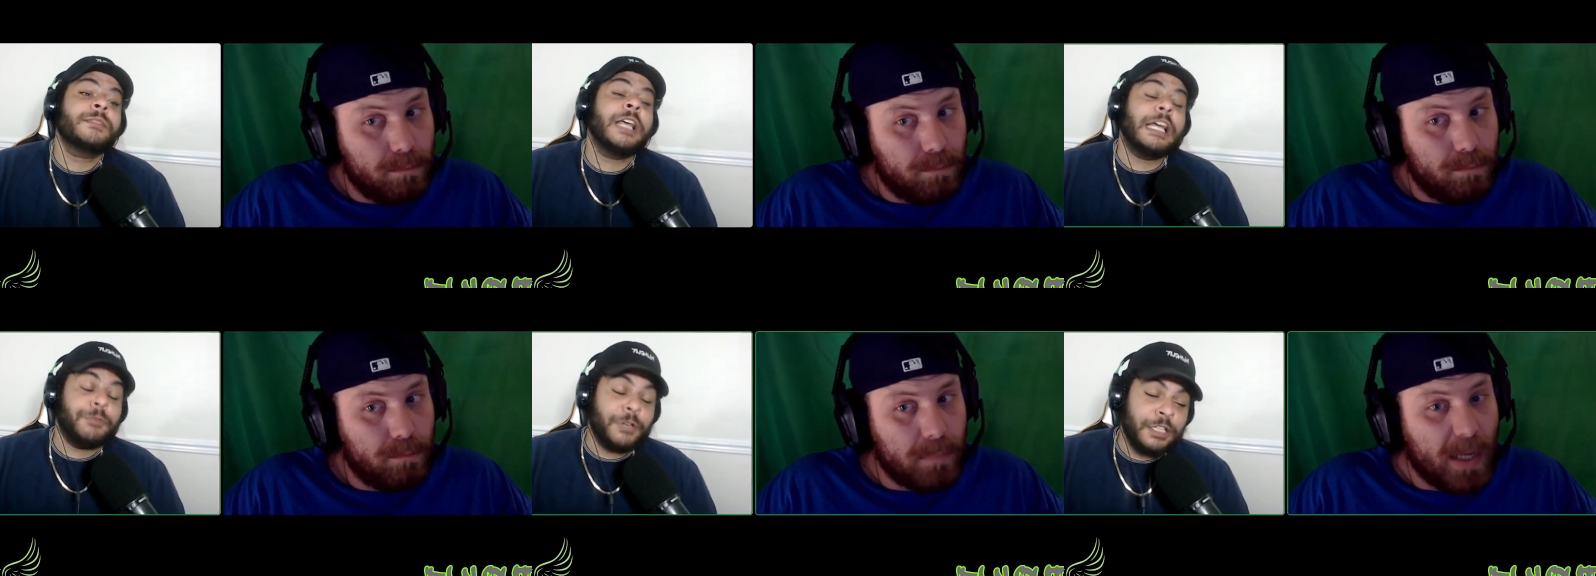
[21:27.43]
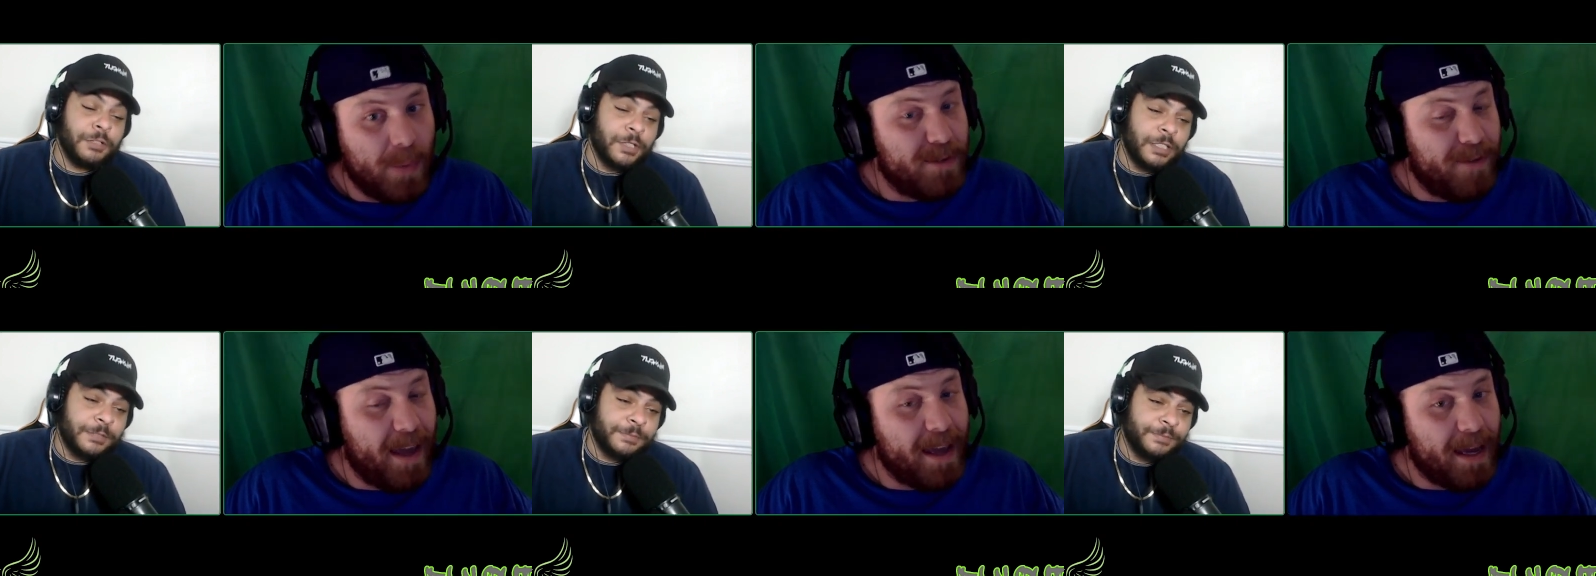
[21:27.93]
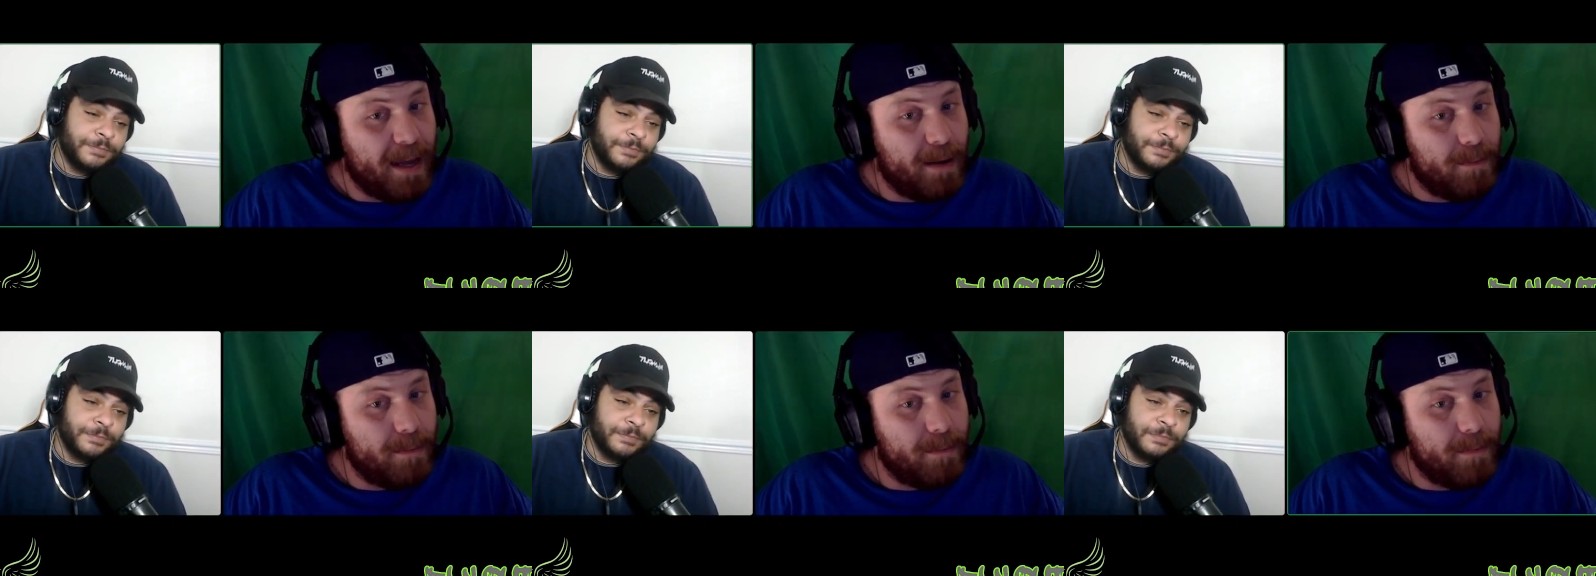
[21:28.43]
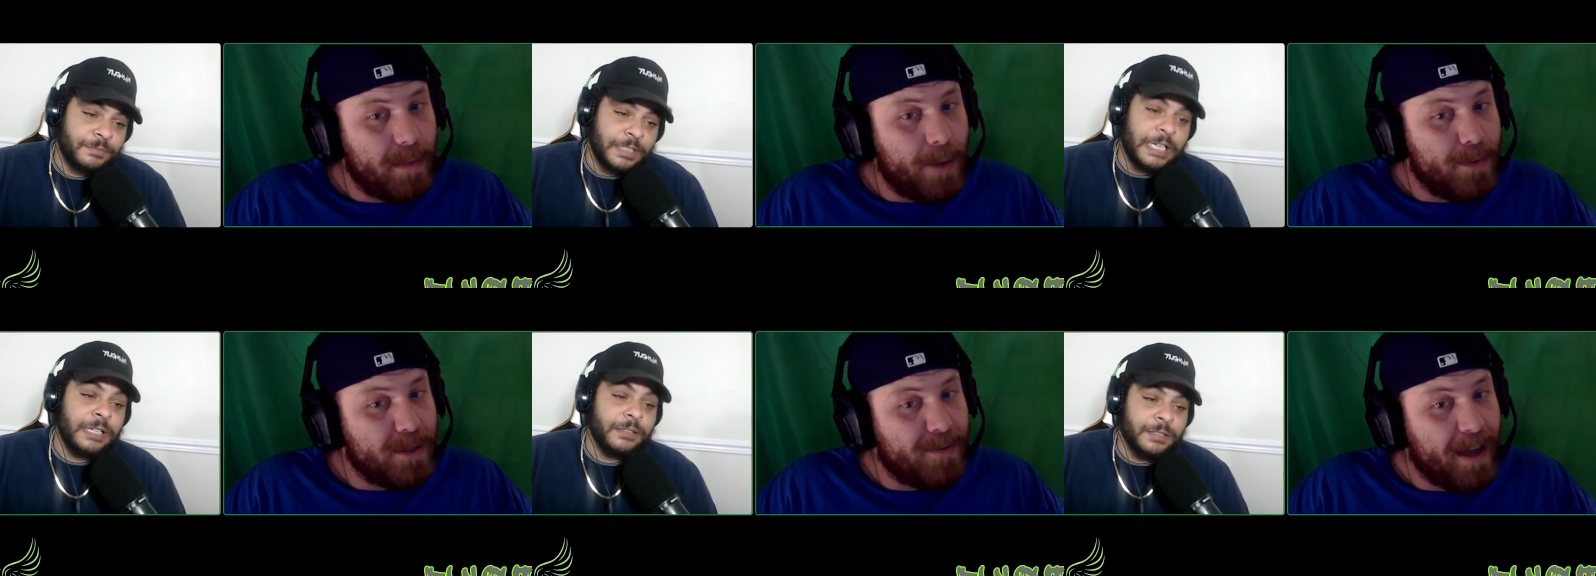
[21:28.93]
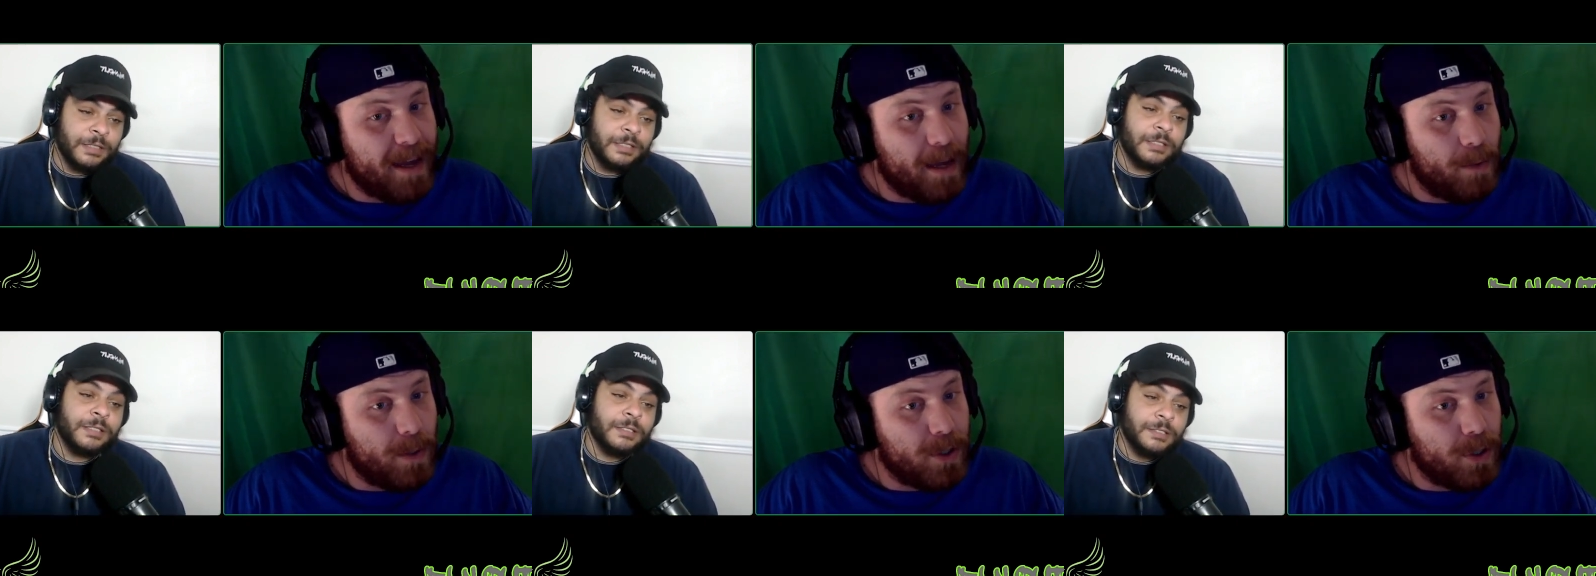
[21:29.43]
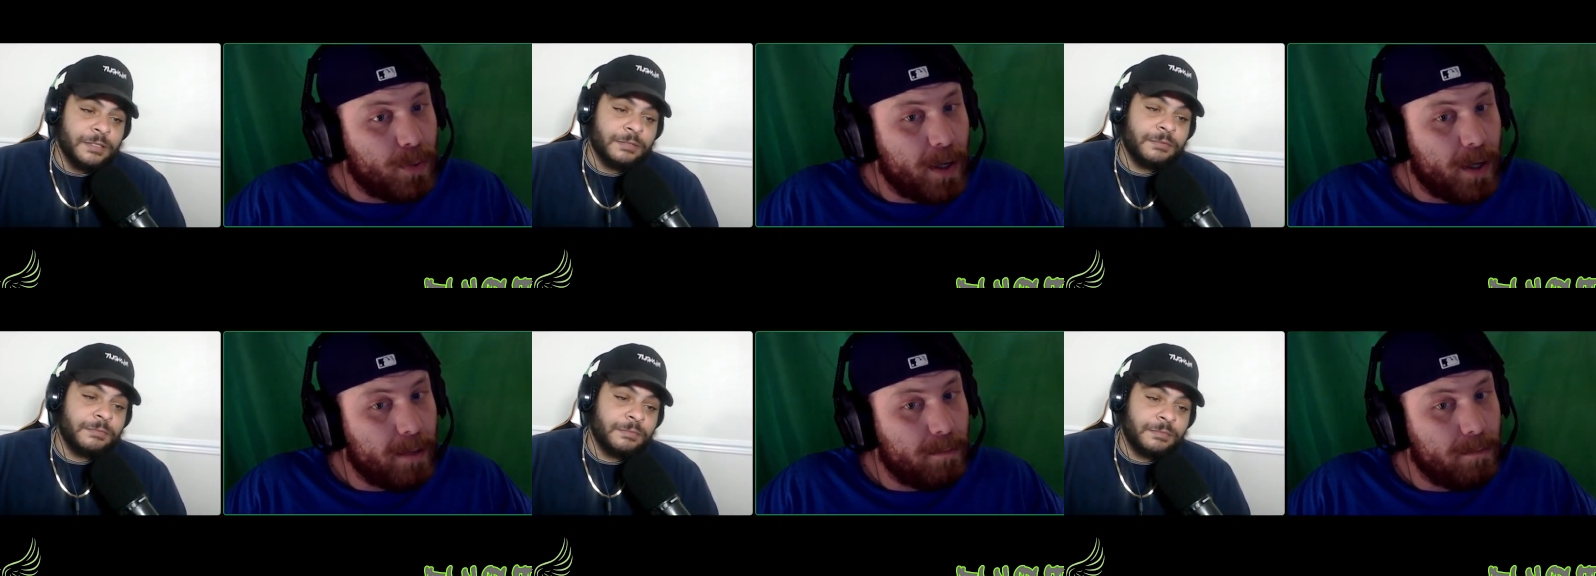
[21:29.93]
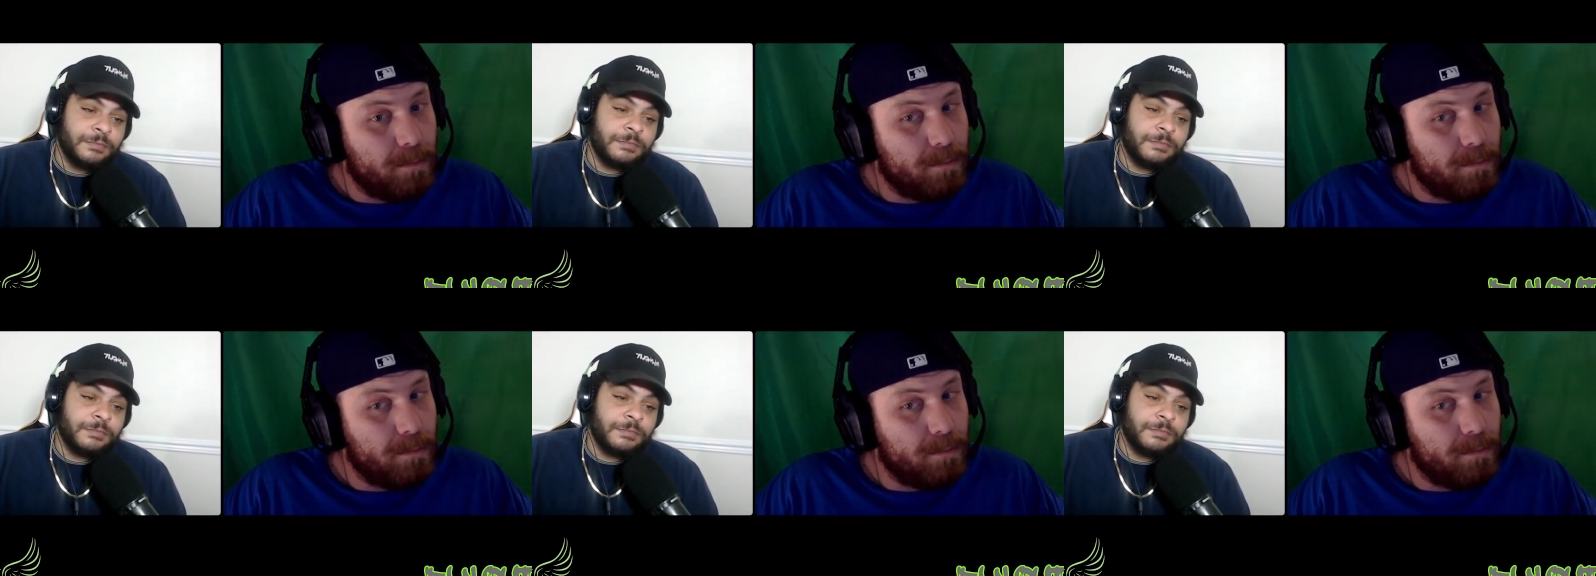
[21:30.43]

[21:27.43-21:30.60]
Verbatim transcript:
Speaker 1: And really, it was vacant. it was vacant when she won it.